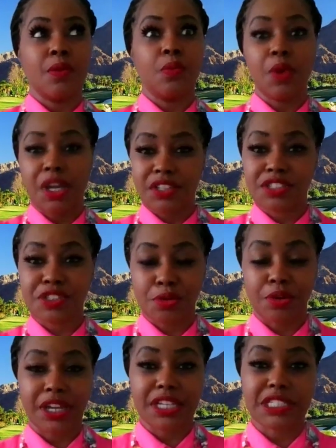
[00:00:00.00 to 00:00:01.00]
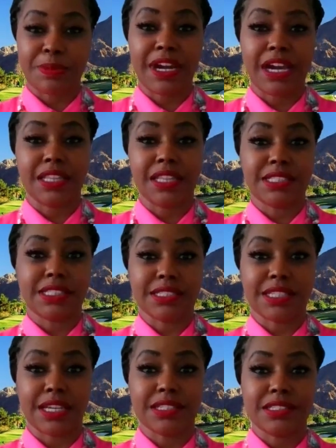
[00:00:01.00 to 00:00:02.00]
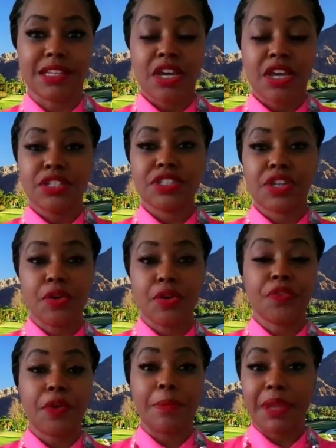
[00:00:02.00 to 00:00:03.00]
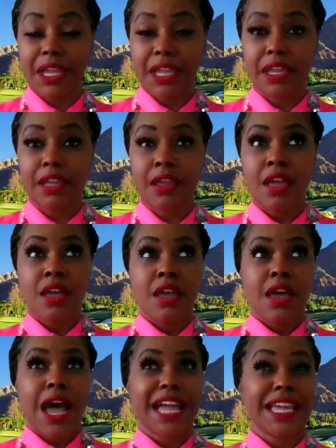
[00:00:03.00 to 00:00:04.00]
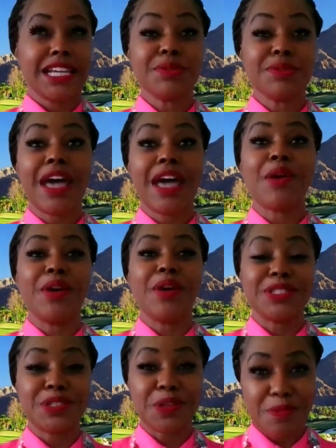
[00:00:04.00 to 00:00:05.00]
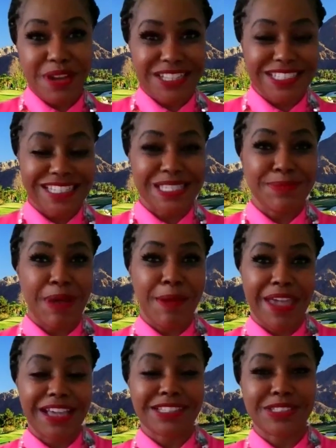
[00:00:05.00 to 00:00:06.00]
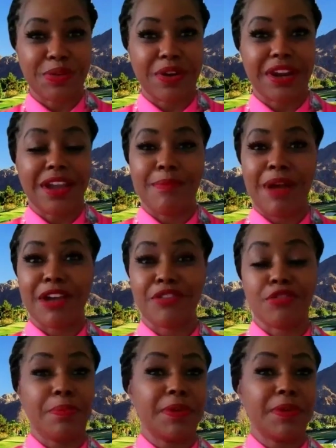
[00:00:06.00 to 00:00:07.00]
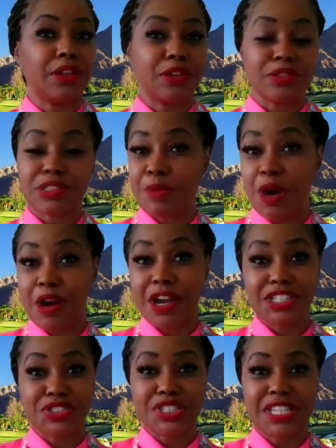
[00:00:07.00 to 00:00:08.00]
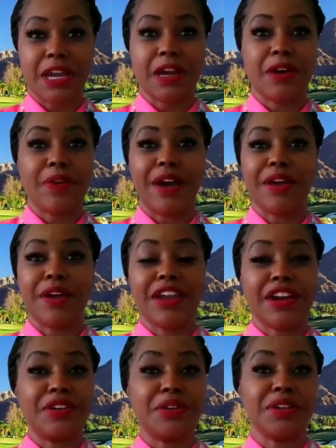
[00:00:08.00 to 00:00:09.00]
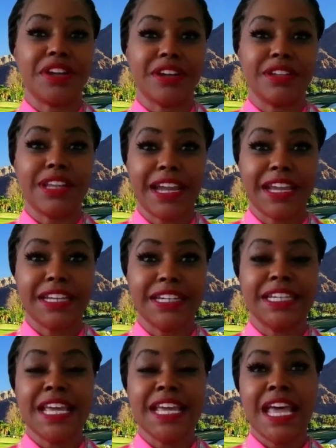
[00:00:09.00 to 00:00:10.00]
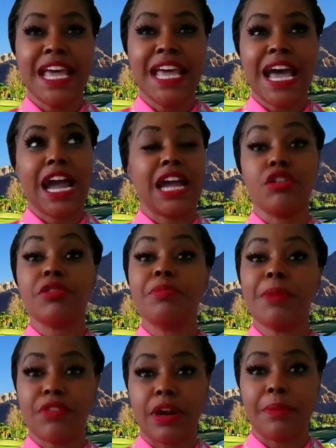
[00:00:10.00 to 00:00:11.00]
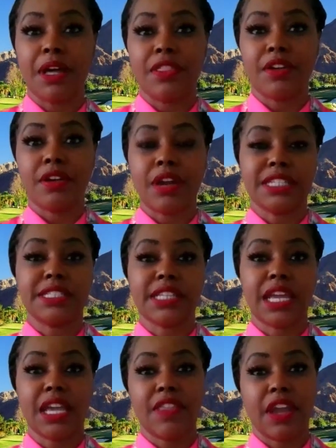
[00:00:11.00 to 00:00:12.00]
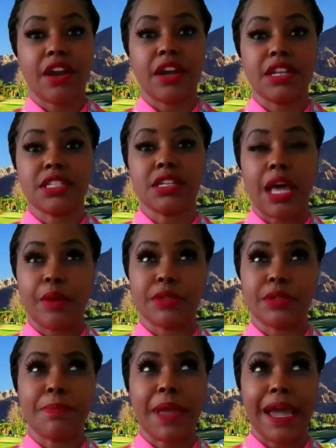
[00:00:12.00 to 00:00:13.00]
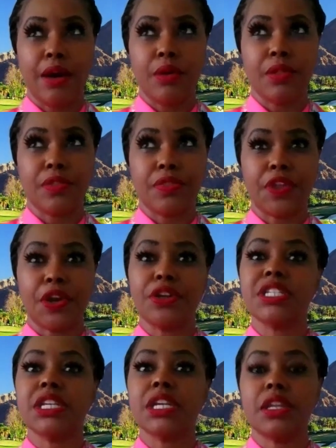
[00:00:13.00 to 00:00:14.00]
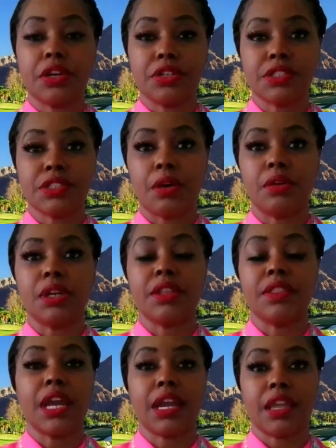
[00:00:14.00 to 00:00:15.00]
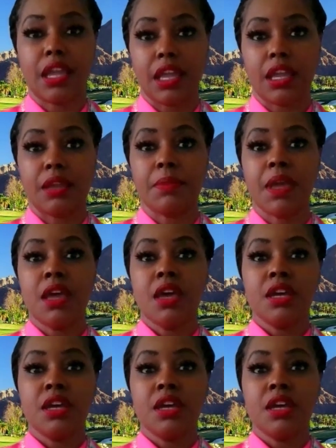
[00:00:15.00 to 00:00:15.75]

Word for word: what the story is behind that success. So, for me, I guess without going too much into my backstory, um, I grew up in a little small country town out here in North Carolina. I grew up with my grandmother. I stayed there until I was about 13 years old, and then I came